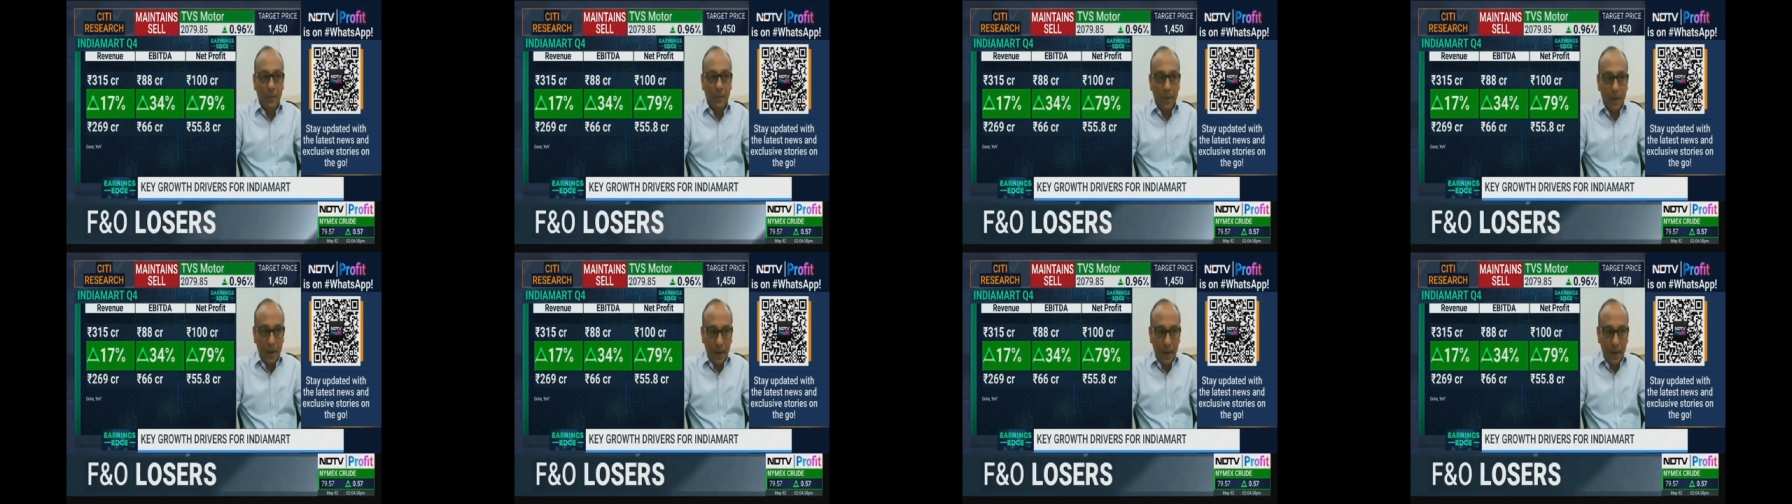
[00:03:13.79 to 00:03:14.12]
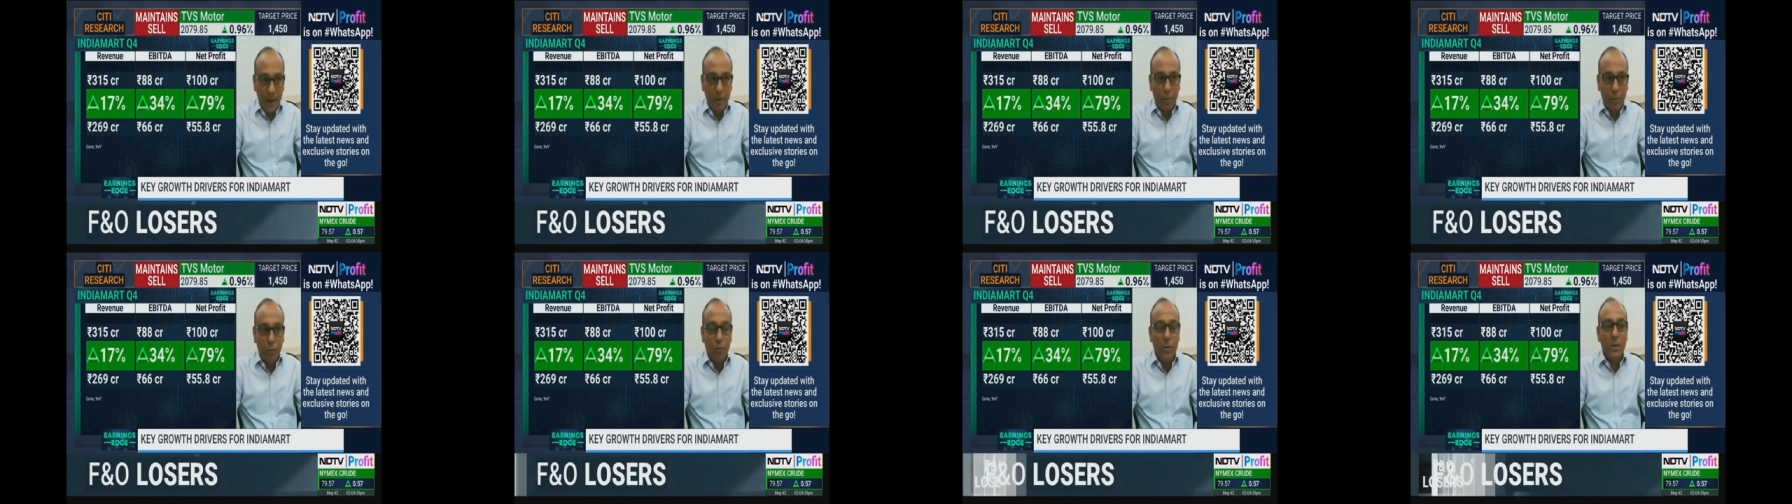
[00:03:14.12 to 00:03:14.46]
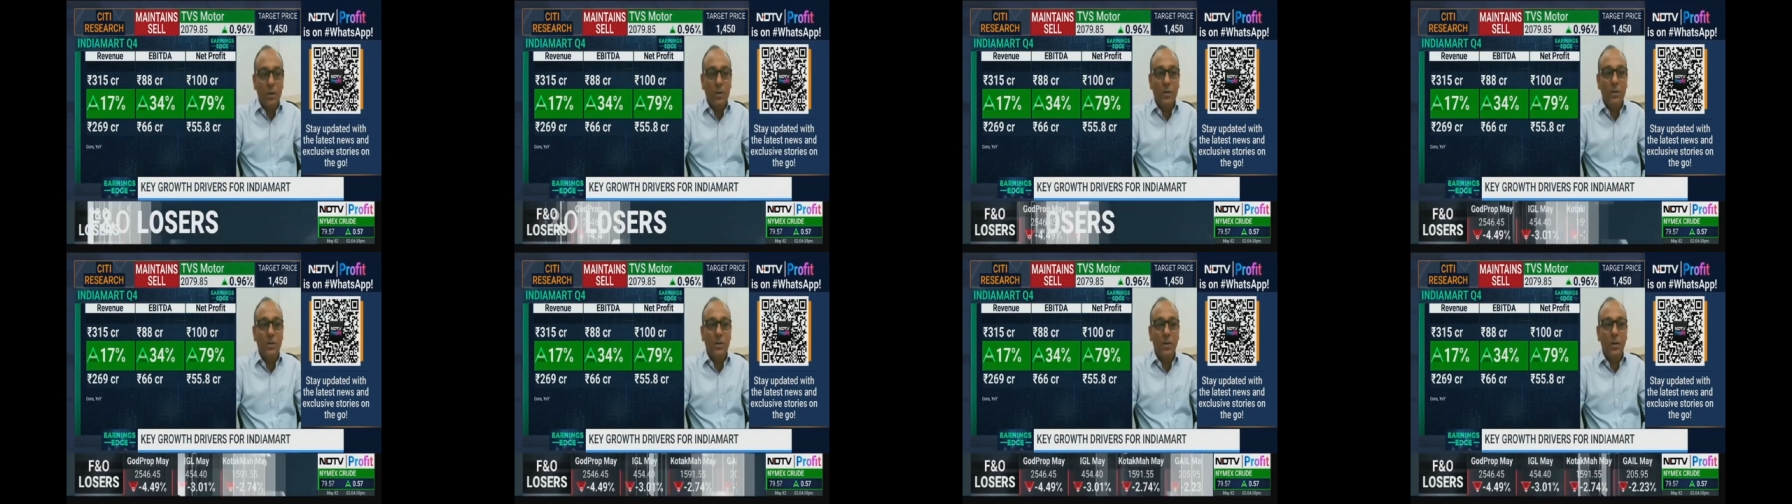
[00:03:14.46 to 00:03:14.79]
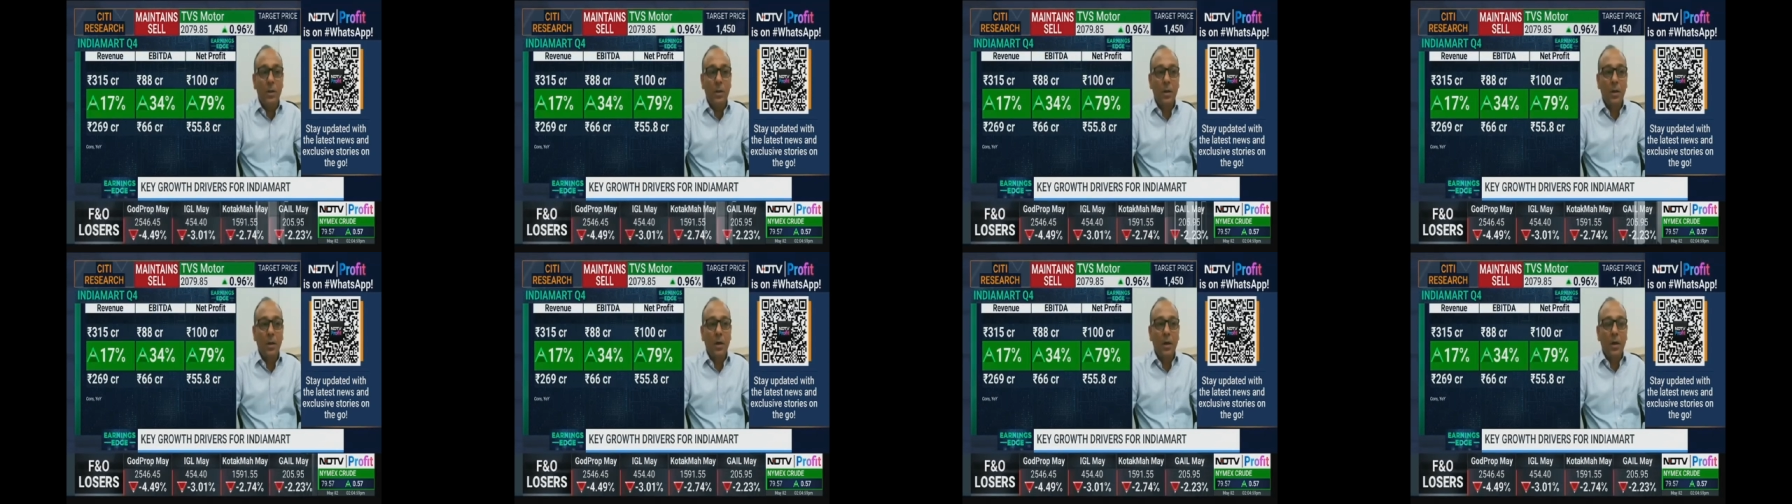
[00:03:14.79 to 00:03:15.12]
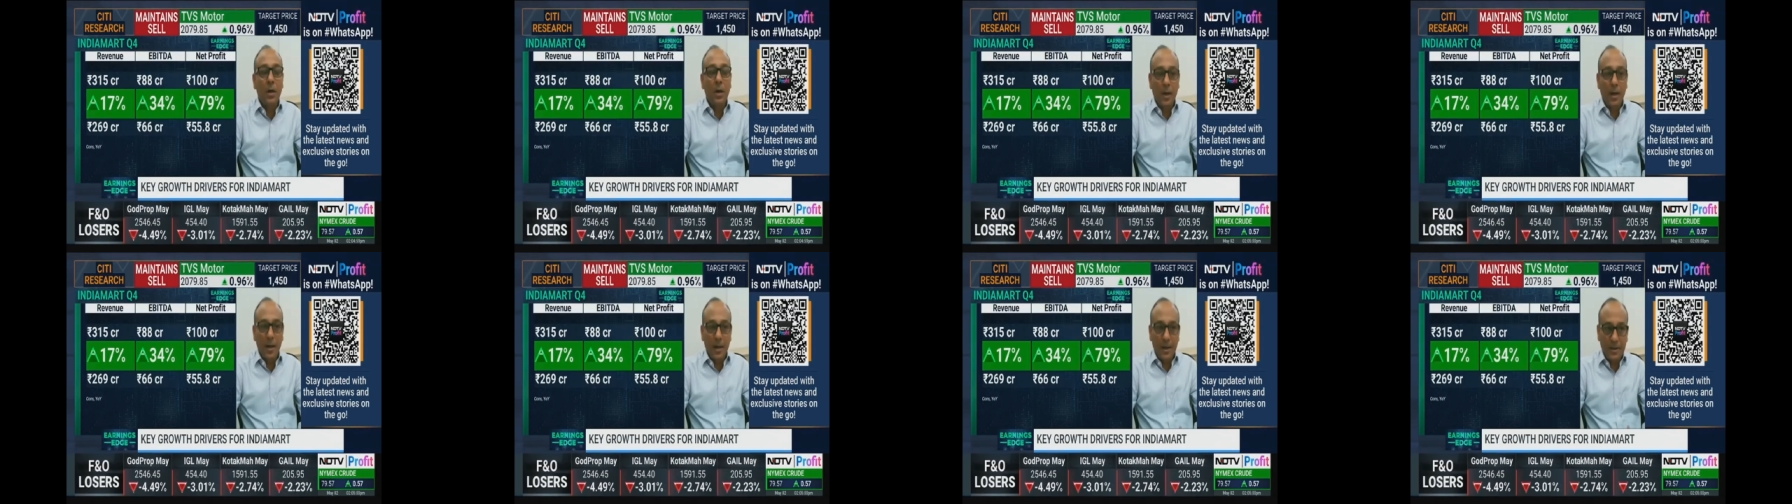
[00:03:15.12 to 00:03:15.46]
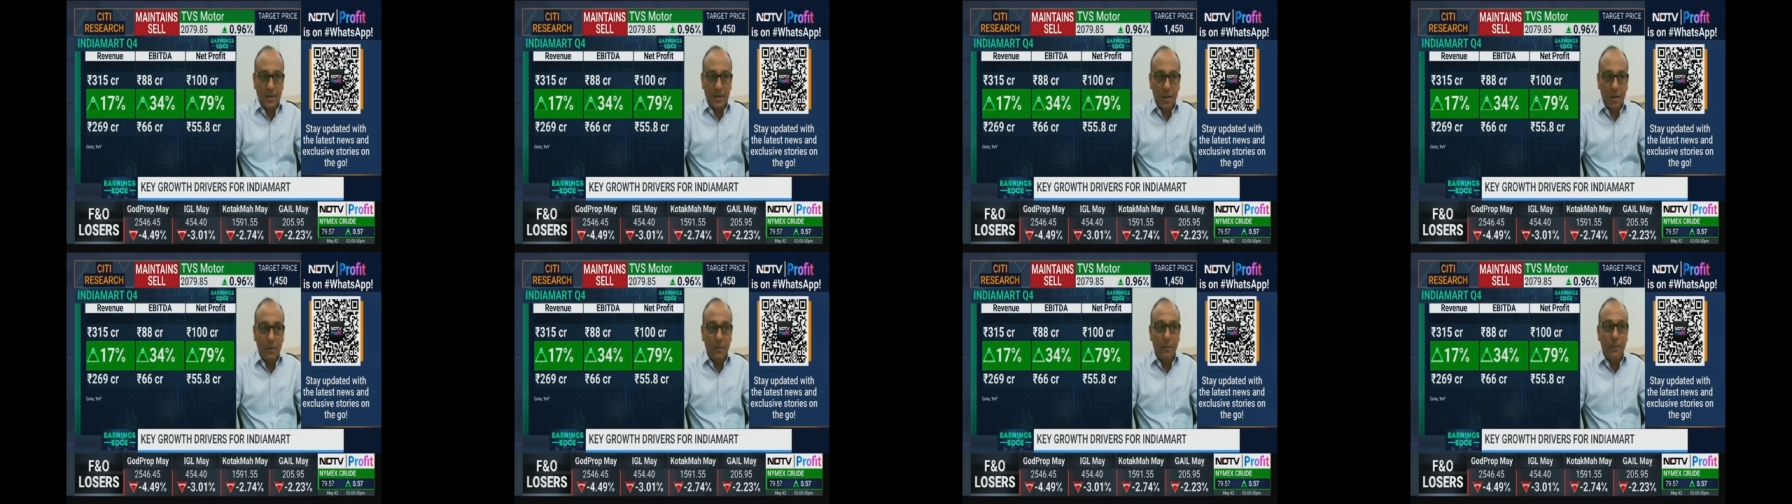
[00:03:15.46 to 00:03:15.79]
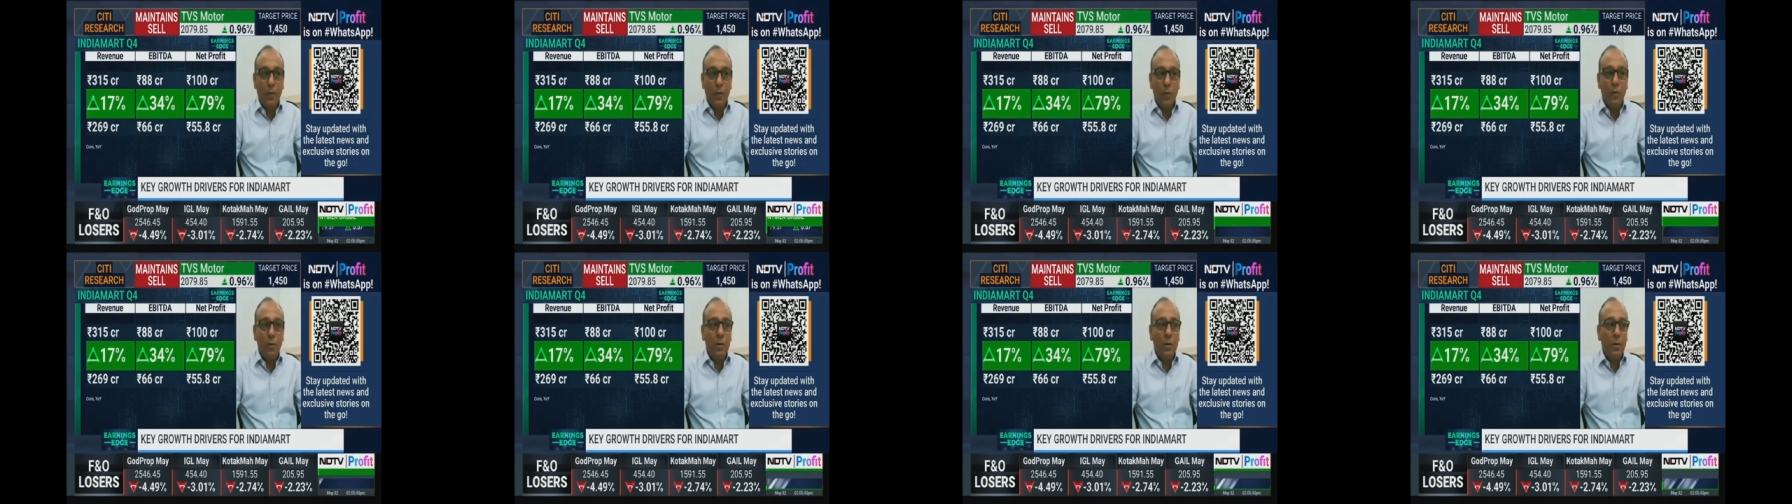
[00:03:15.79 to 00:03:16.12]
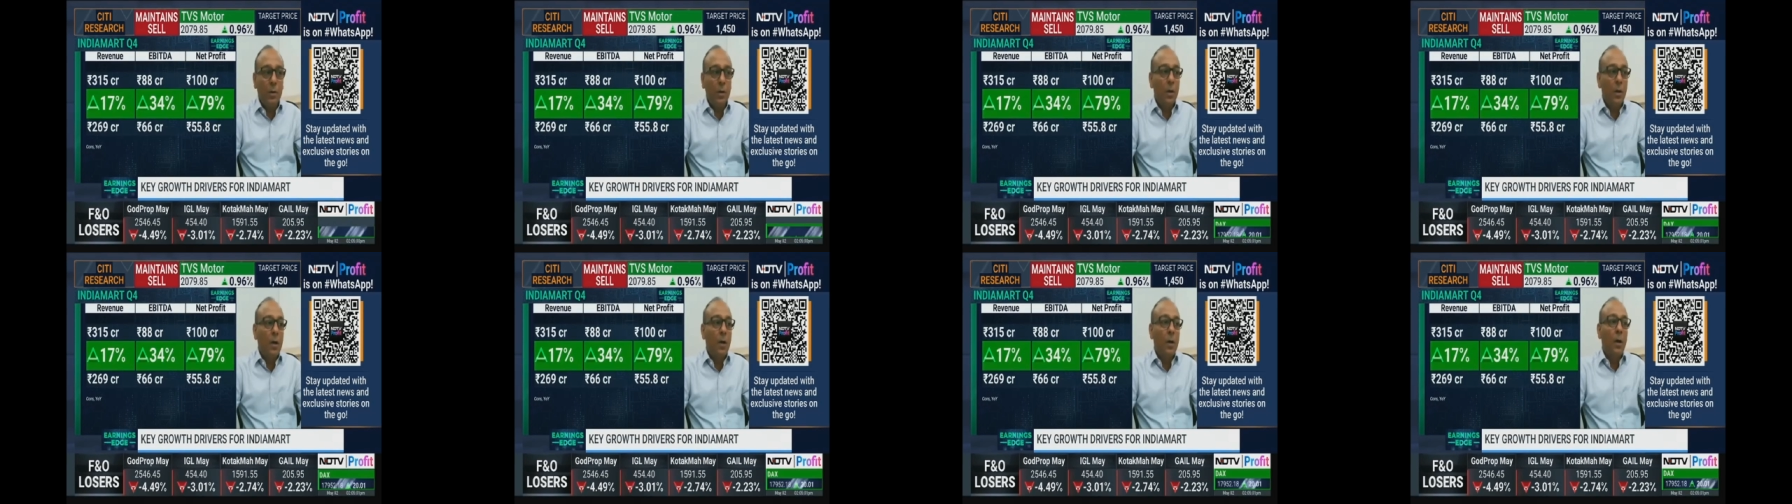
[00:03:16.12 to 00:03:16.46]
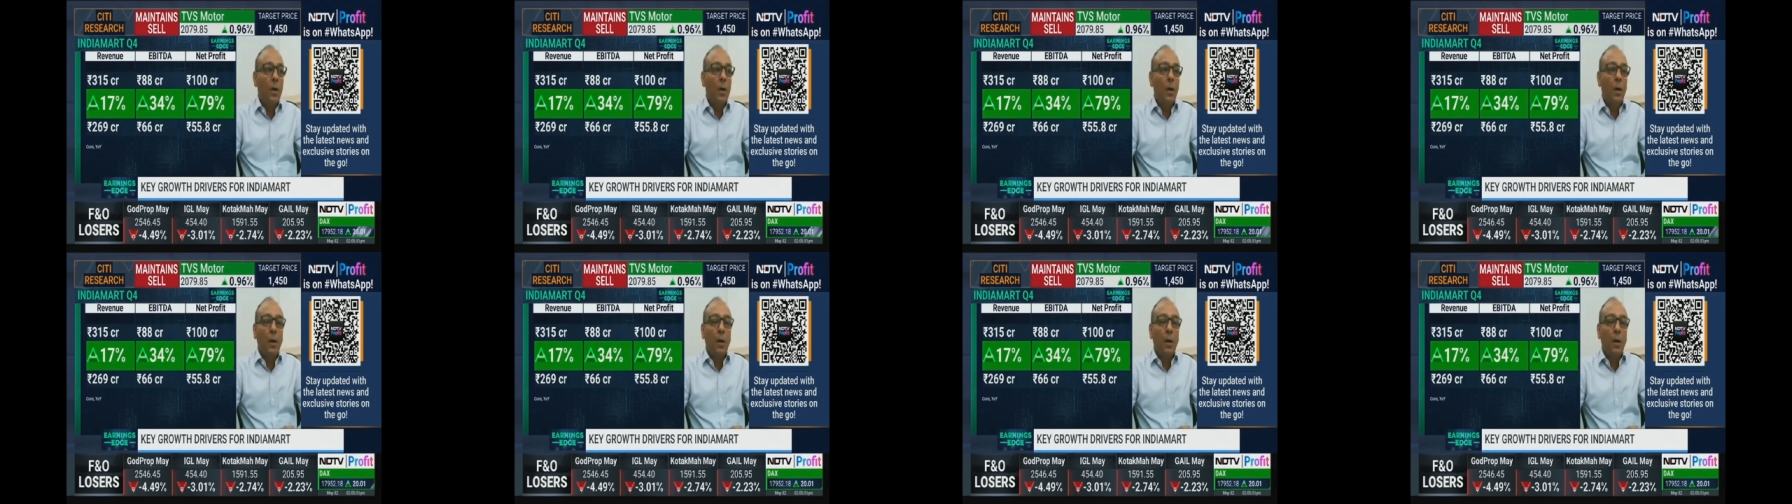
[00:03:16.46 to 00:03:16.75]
we are working towards uh, correction of both.